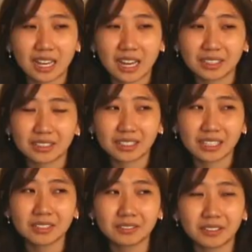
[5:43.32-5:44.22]
I uh,
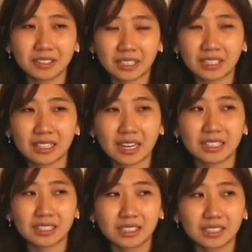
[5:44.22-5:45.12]
kind of think
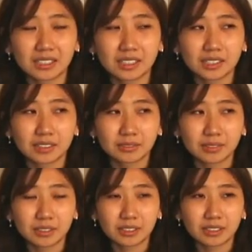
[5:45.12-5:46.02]
that
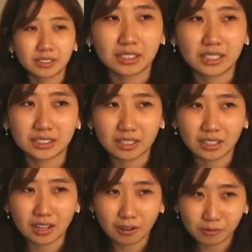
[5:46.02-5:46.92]
it's
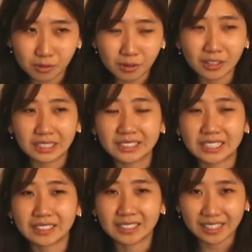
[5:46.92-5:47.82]
of course
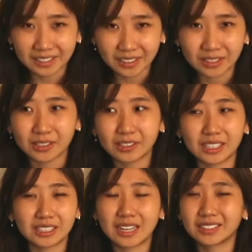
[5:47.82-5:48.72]
unethical
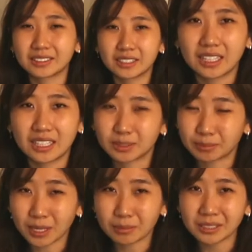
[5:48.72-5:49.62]
and it's
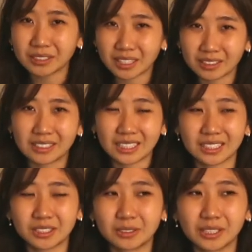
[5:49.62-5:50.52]
probably not
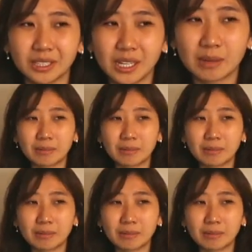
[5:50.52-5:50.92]
necessary.